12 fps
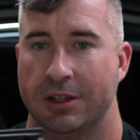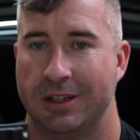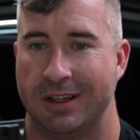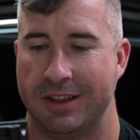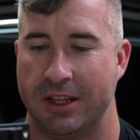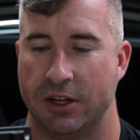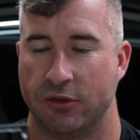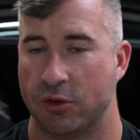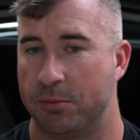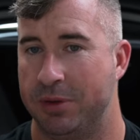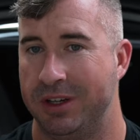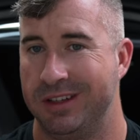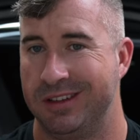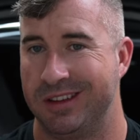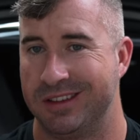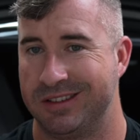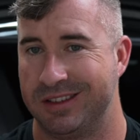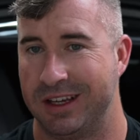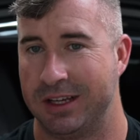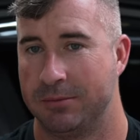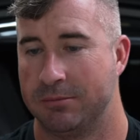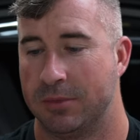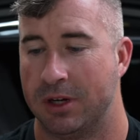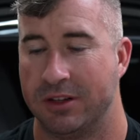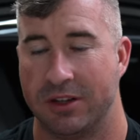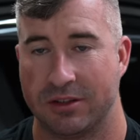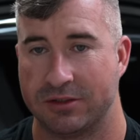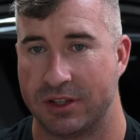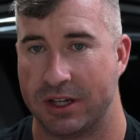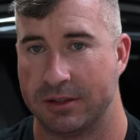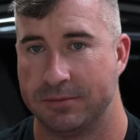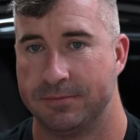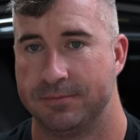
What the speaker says: And then you repeat the same on the other side.